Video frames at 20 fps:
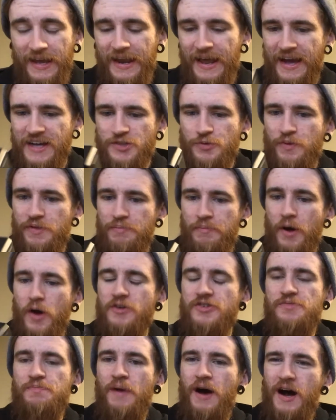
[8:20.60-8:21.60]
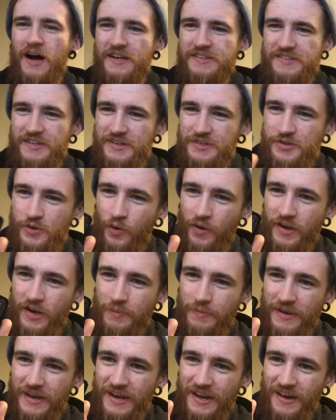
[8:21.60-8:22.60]
Now, as with most mods, it is going
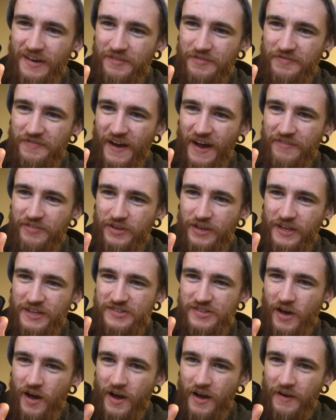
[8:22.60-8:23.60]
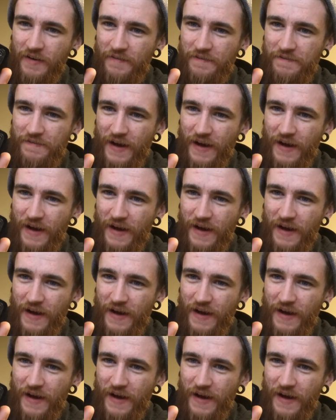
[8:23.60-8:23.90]
to be 5 clicks on,